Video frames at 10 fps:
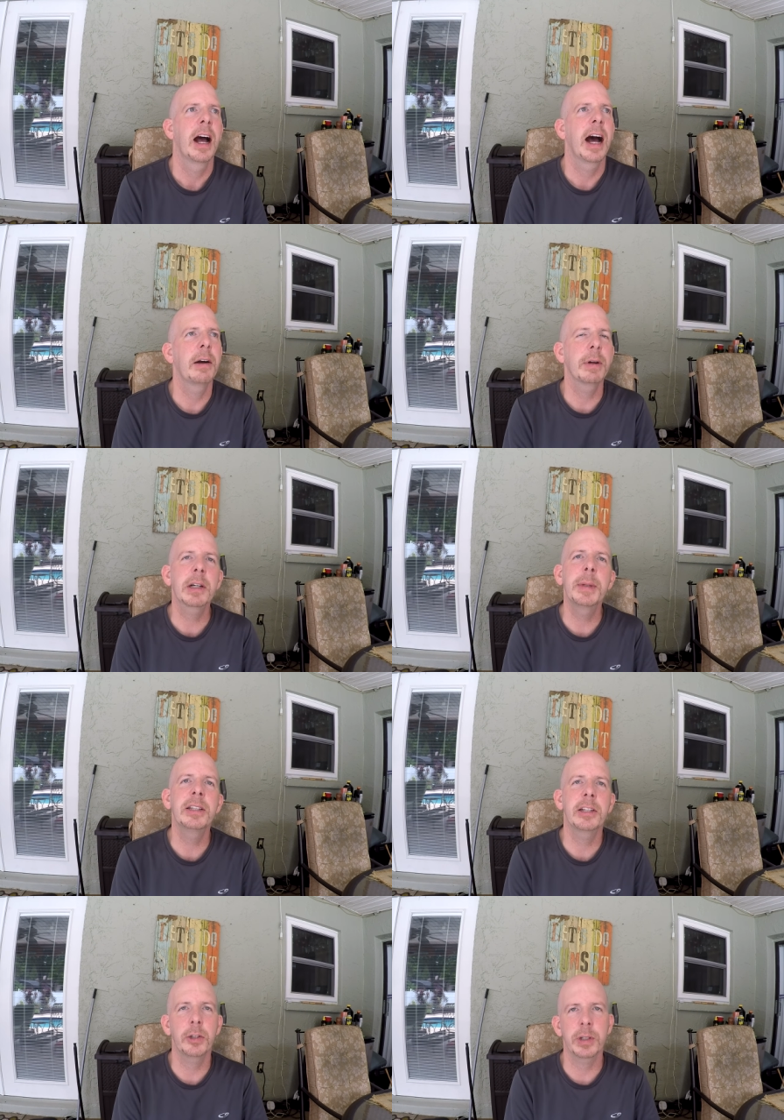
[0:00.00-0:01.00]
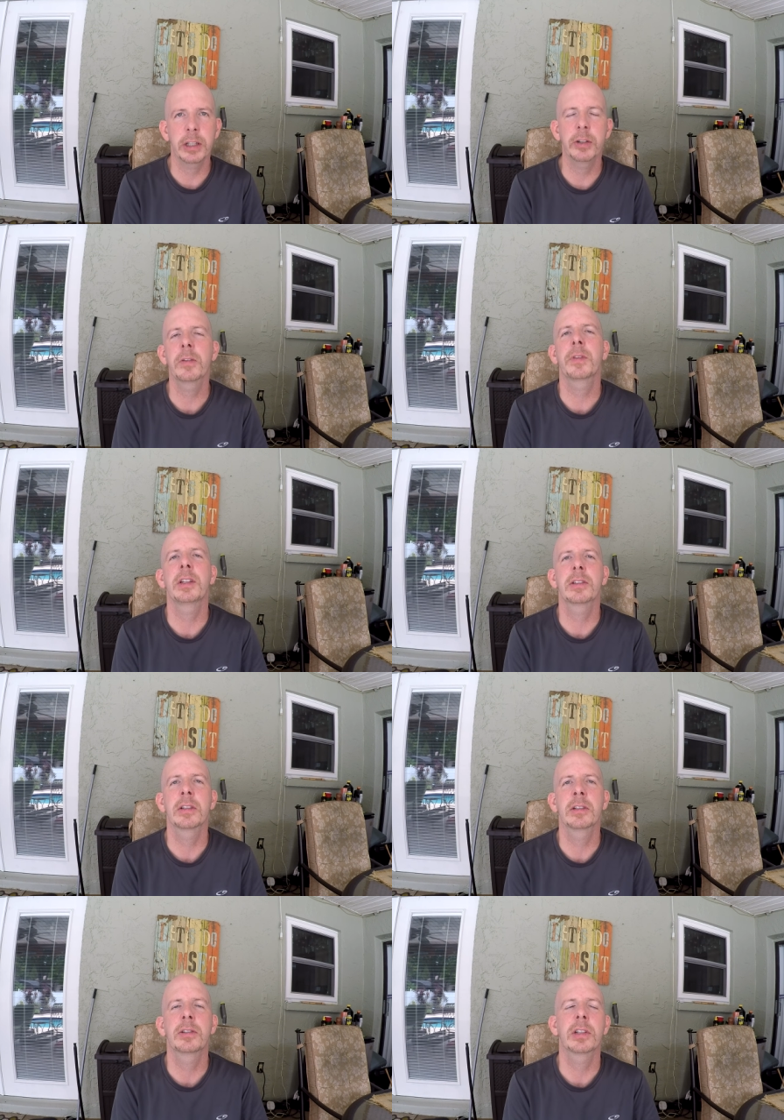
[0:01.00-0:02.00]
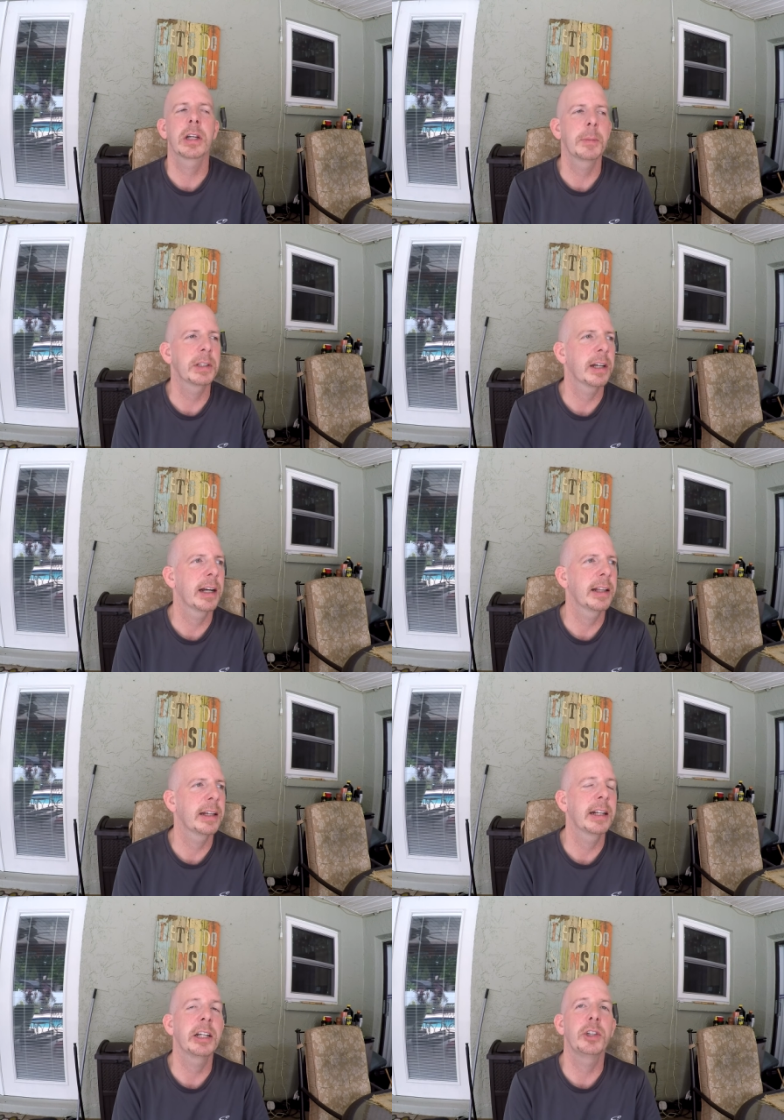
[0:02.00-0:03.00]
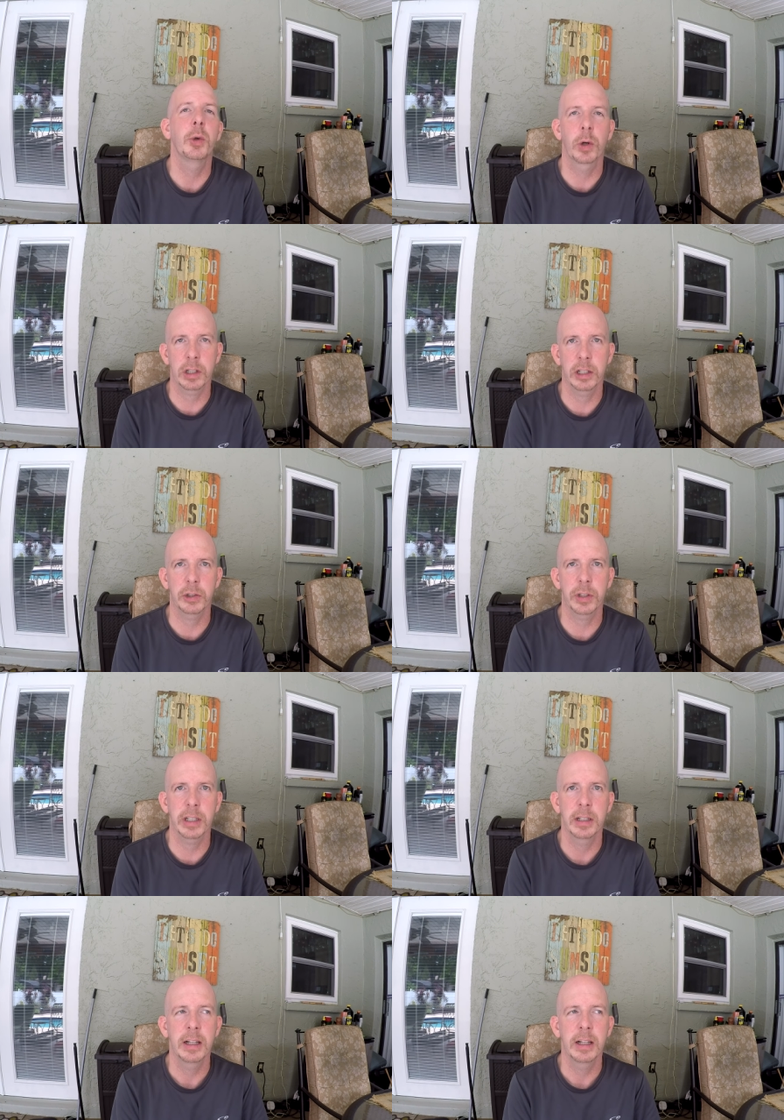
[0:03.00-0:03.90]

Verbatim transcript: I recommend that you get your visa to come to Thailand in your country.